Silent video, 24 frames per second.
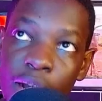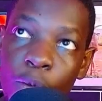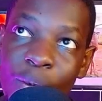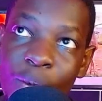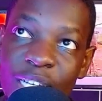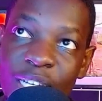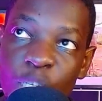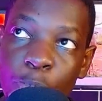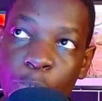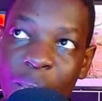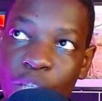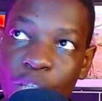
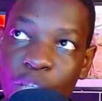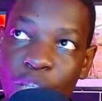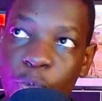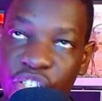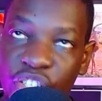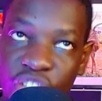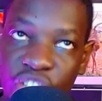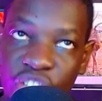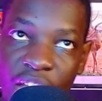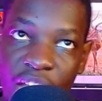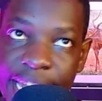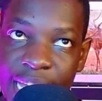Spurs was
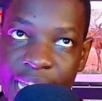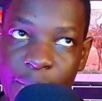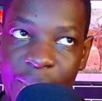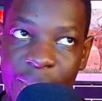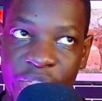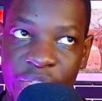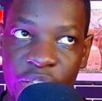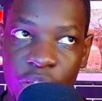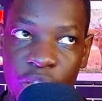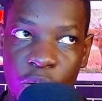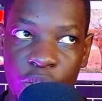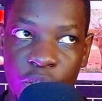signing him, I
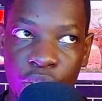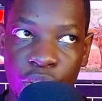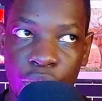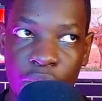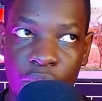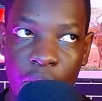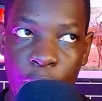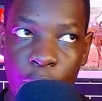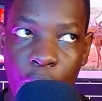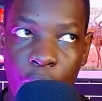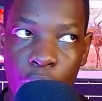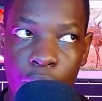think that was
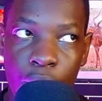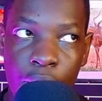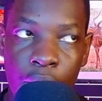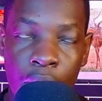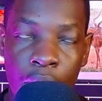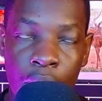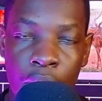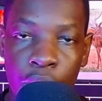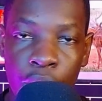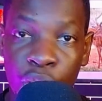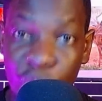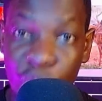around
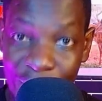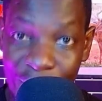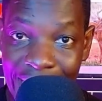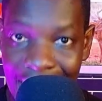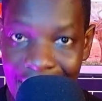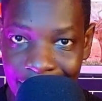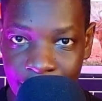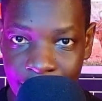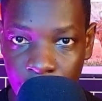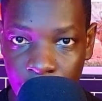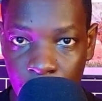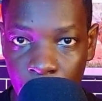2
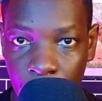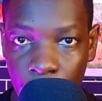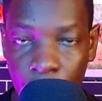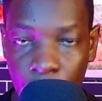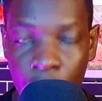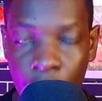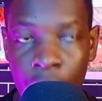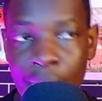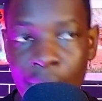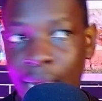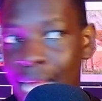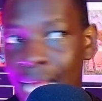years ago,
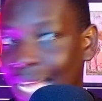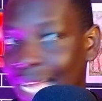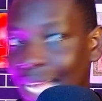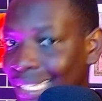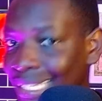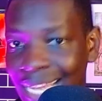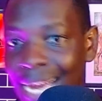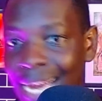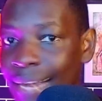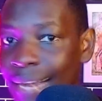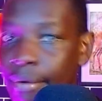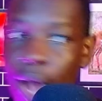I
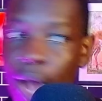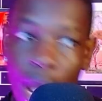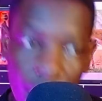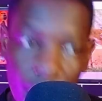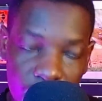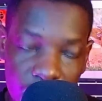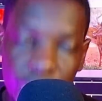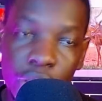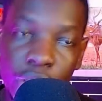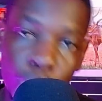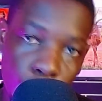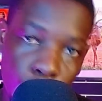said
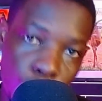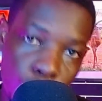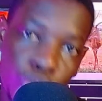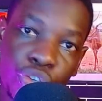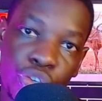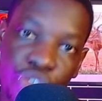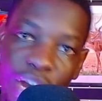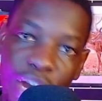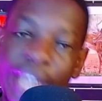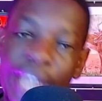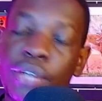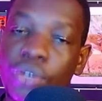Arsenal could
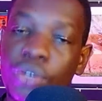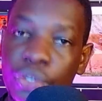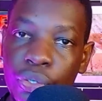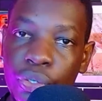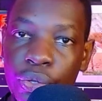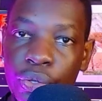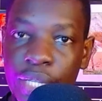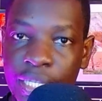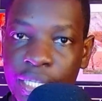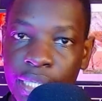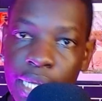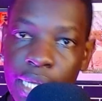try to do
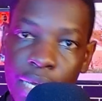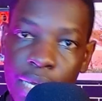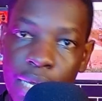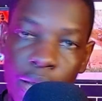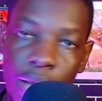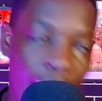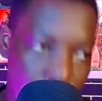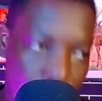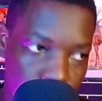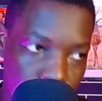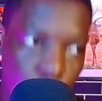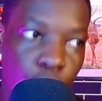this deal.
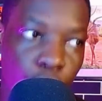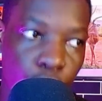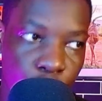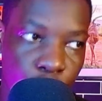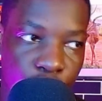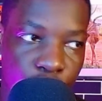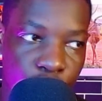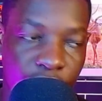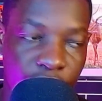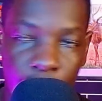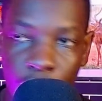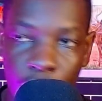Arsenal could
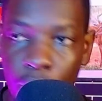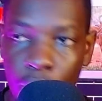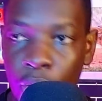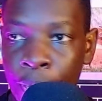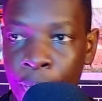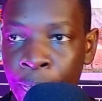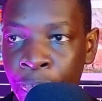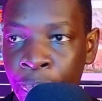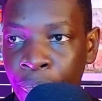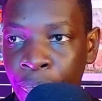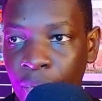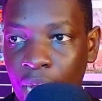try go
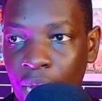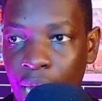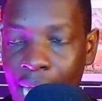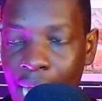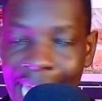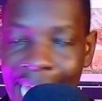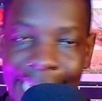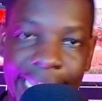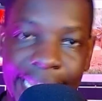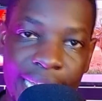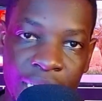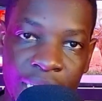
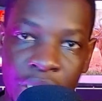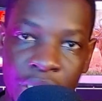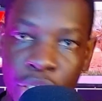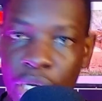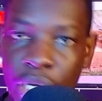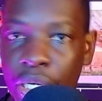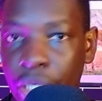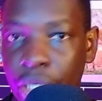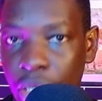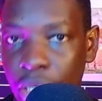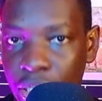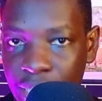and get Dejan
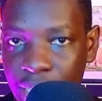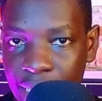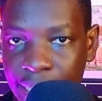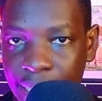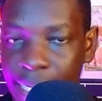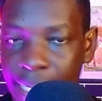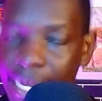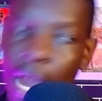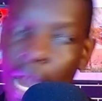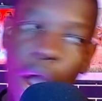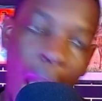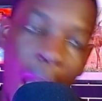Kulusevski.
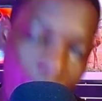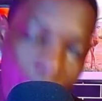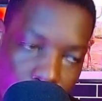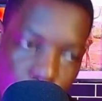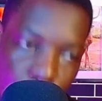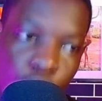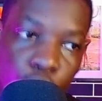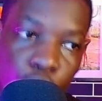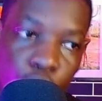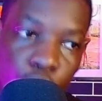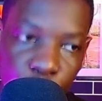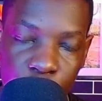Now, I'm
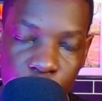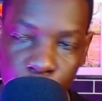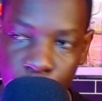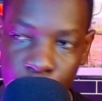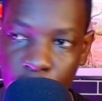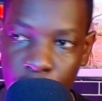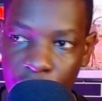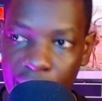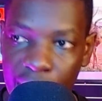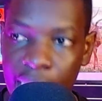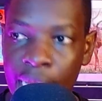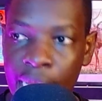not really
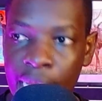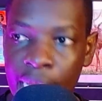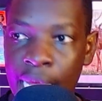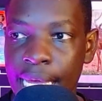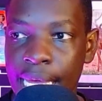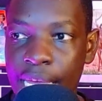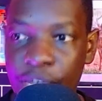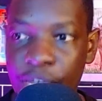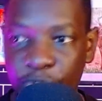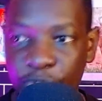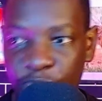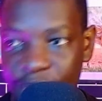sure
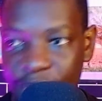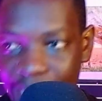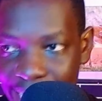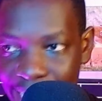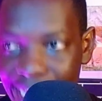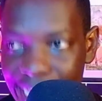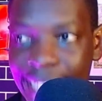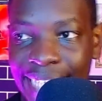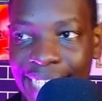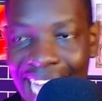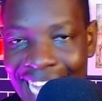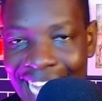if he
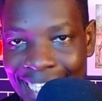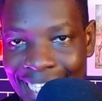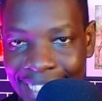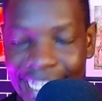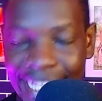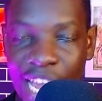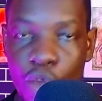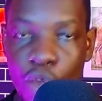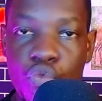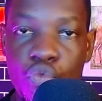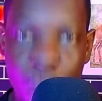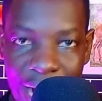is as
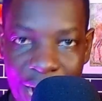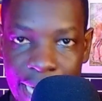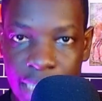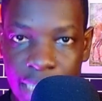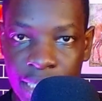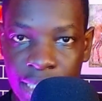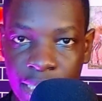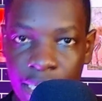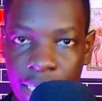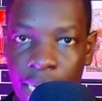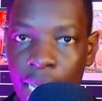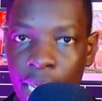
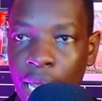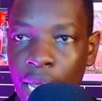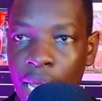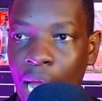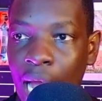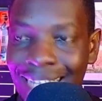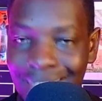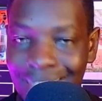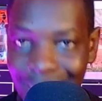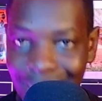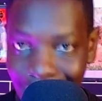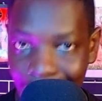direct
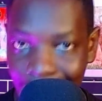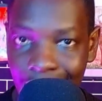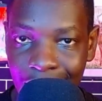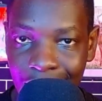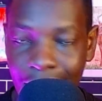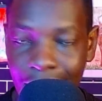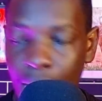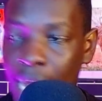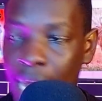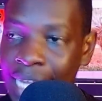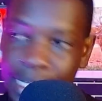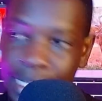as
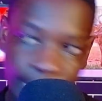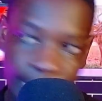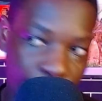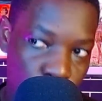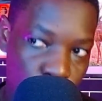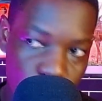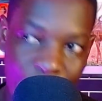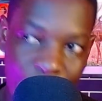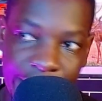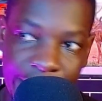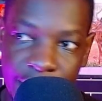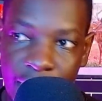Saka, as
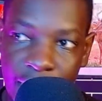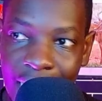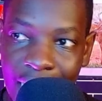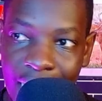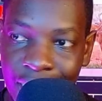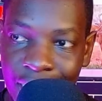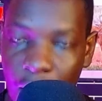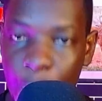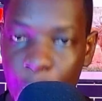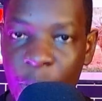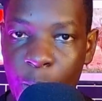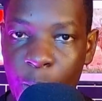direct as
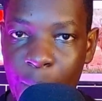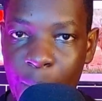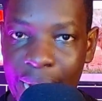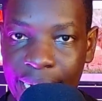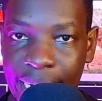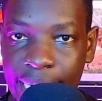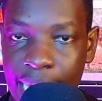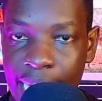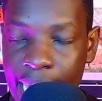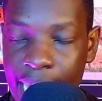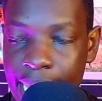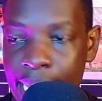Gabriel
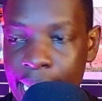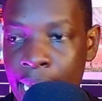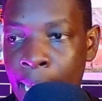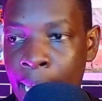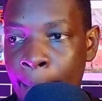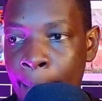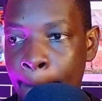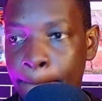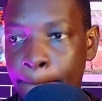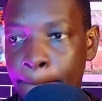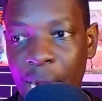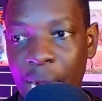Martinelli,
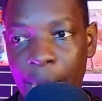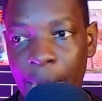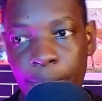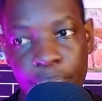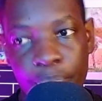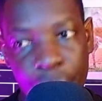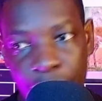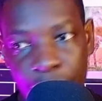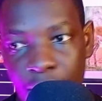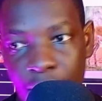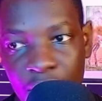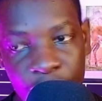but
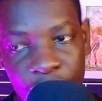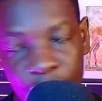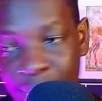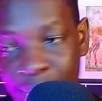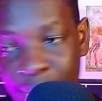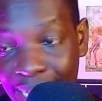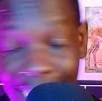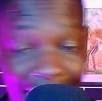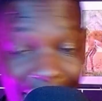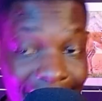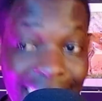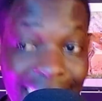if
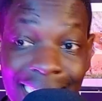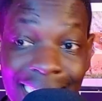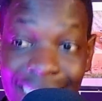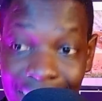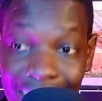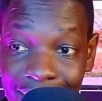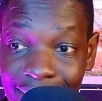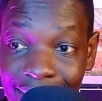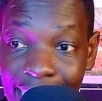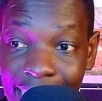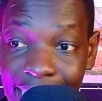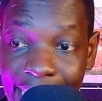Mikel Arteta didn't
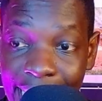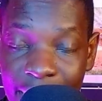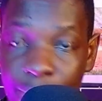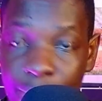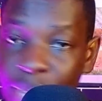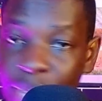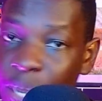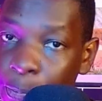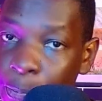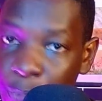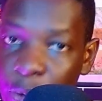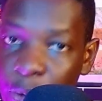sign him,
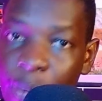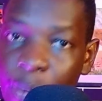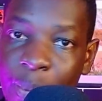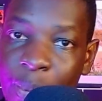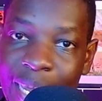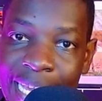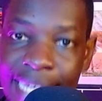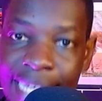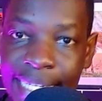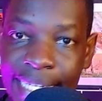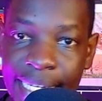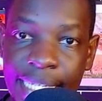then probably
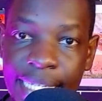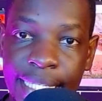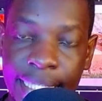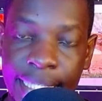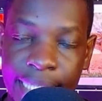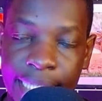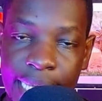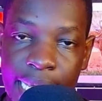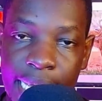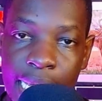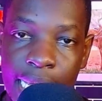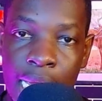he didn't
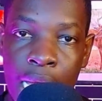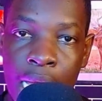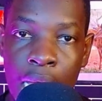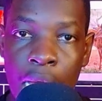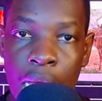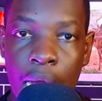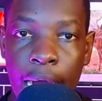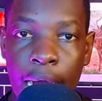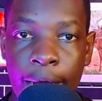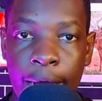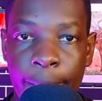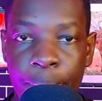see
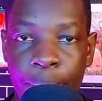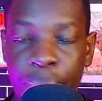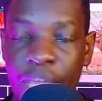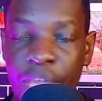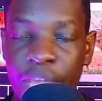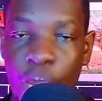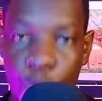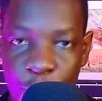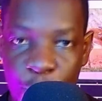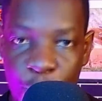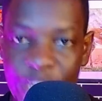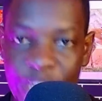
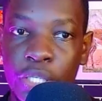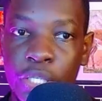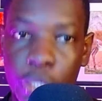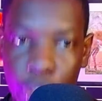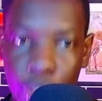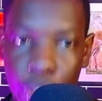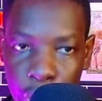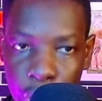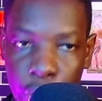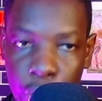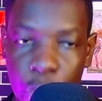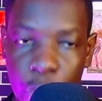a reason
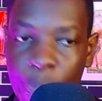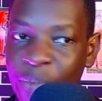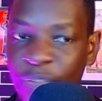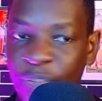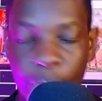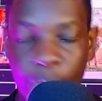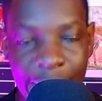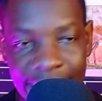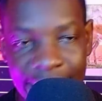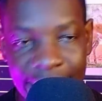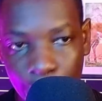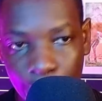to. But for
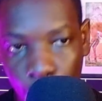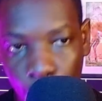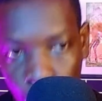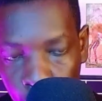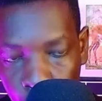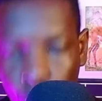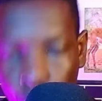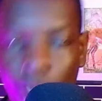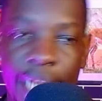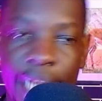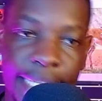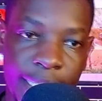me, he's a
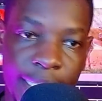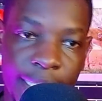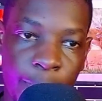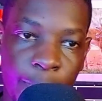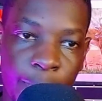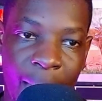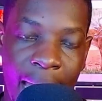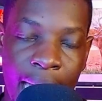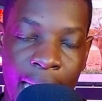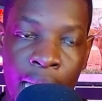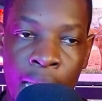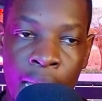quality
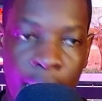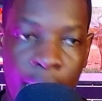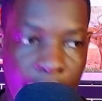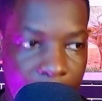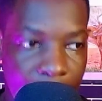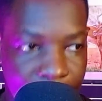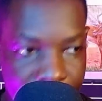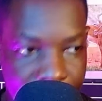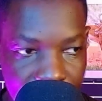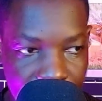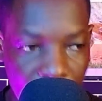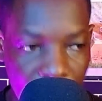player.
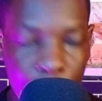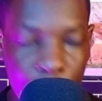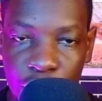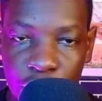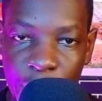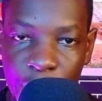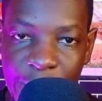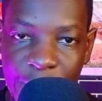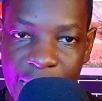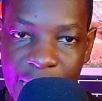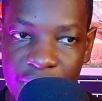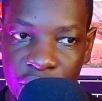And Takara
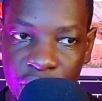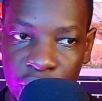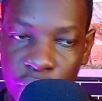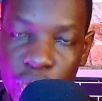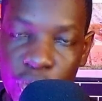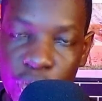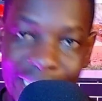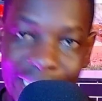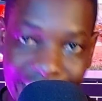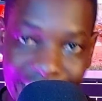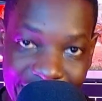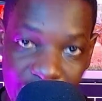
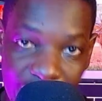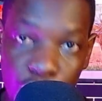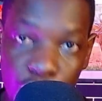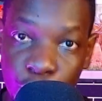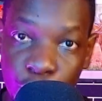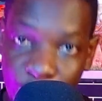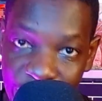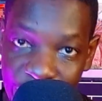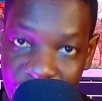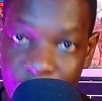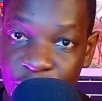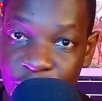Tomiyasu dealt
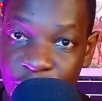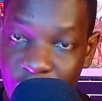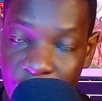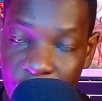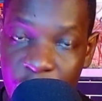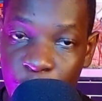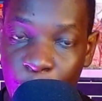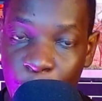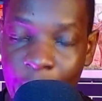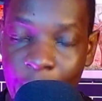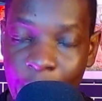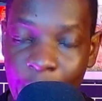with him very
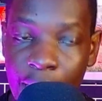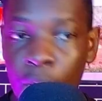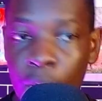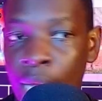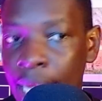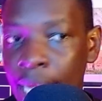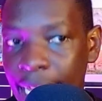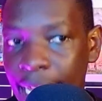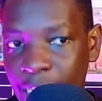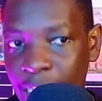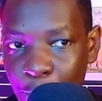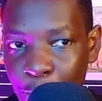well,
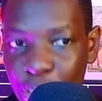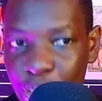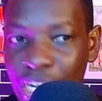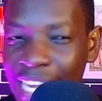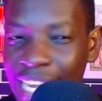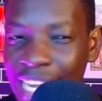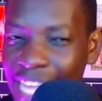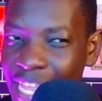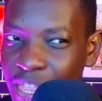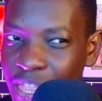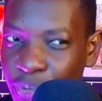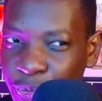especially
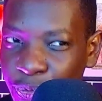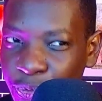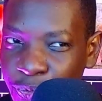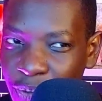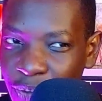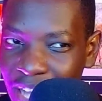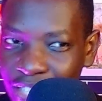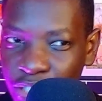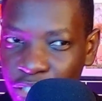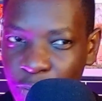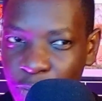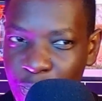in the
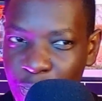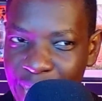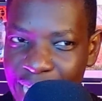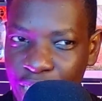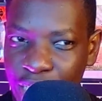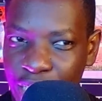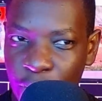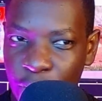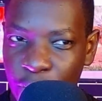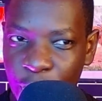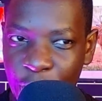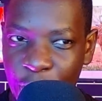first
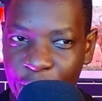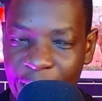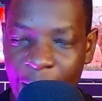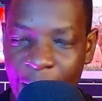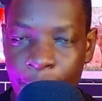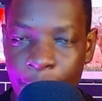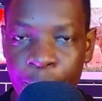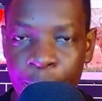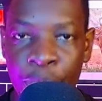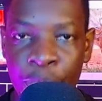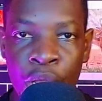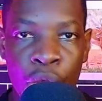minutes of the
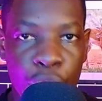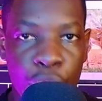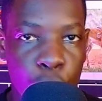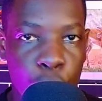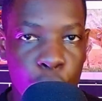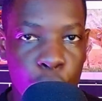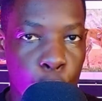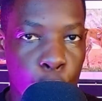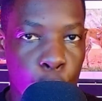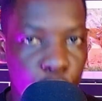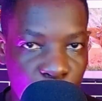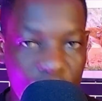game. You
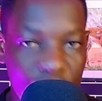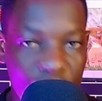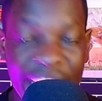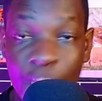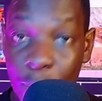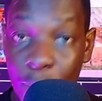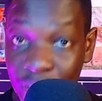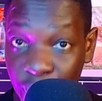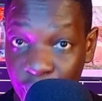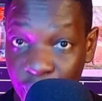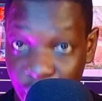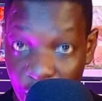could see he
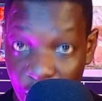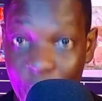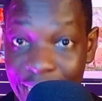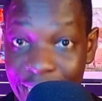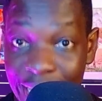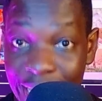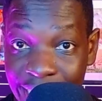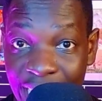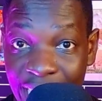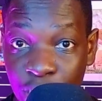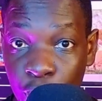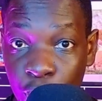was very
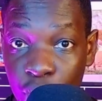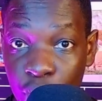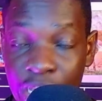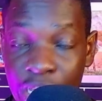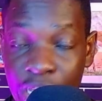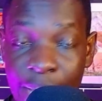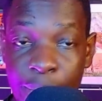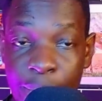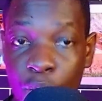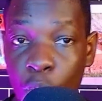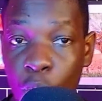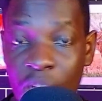tight on
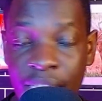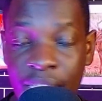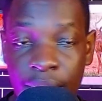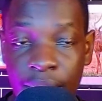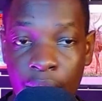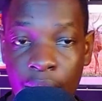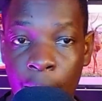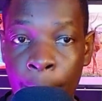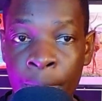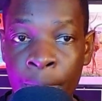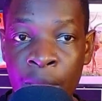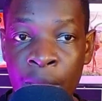him. He was,
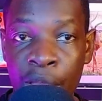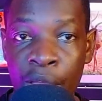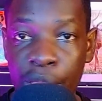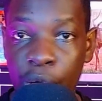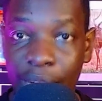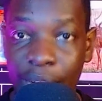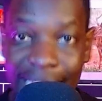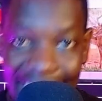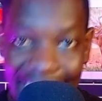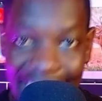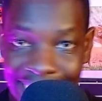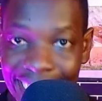
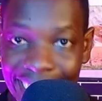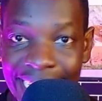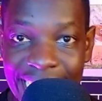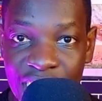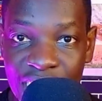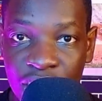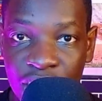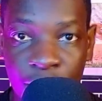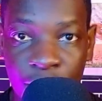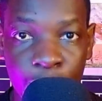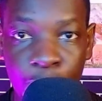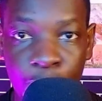getting
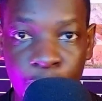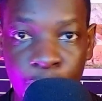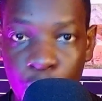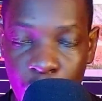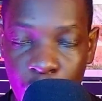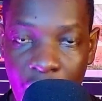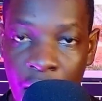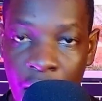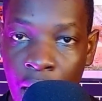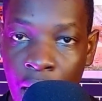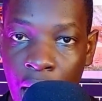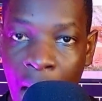his
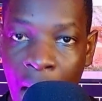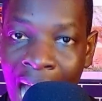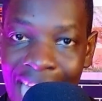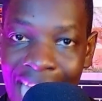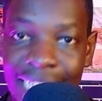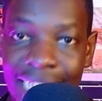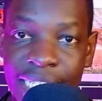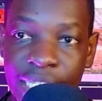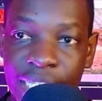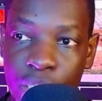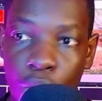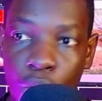
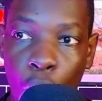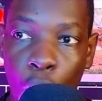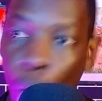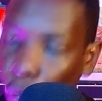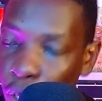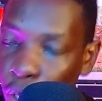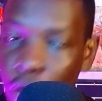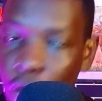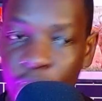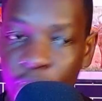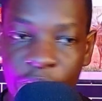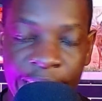hands
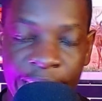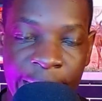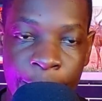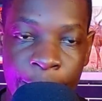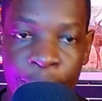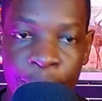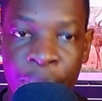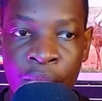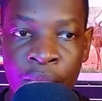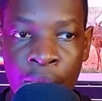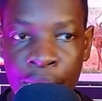all over him.